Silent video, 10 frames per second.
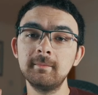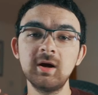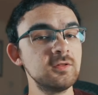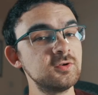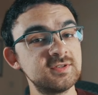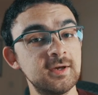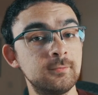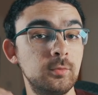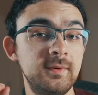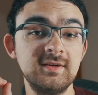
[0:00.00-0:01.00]
My other
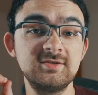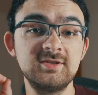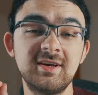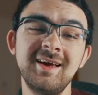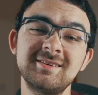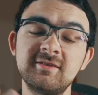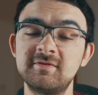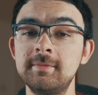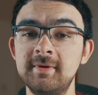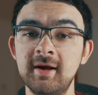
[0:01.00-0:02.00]
tip would be to get a
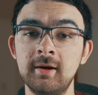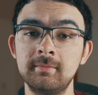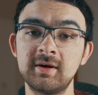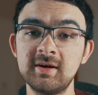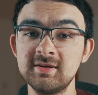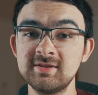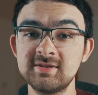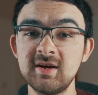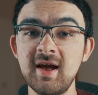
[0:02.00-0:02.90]
VPN, because